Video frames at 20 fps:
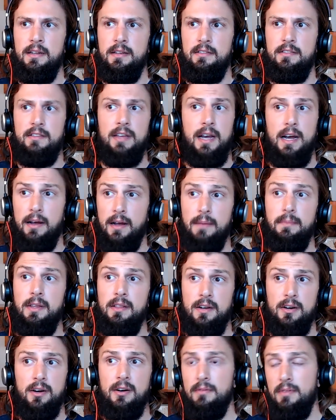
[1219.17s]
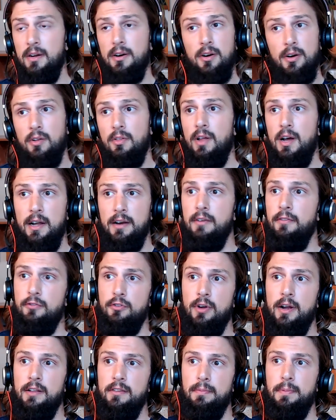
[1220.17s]
So yeah, I mean there are a lot of
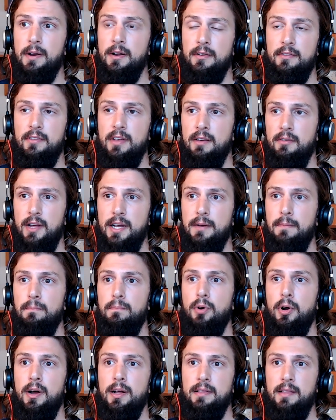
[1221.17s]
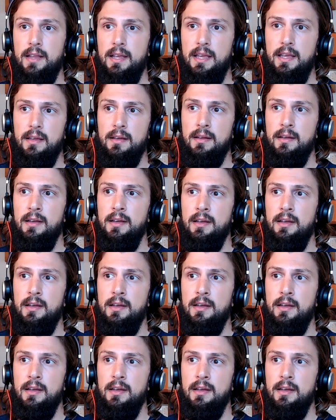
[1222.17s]
trends, but I would say like broadly,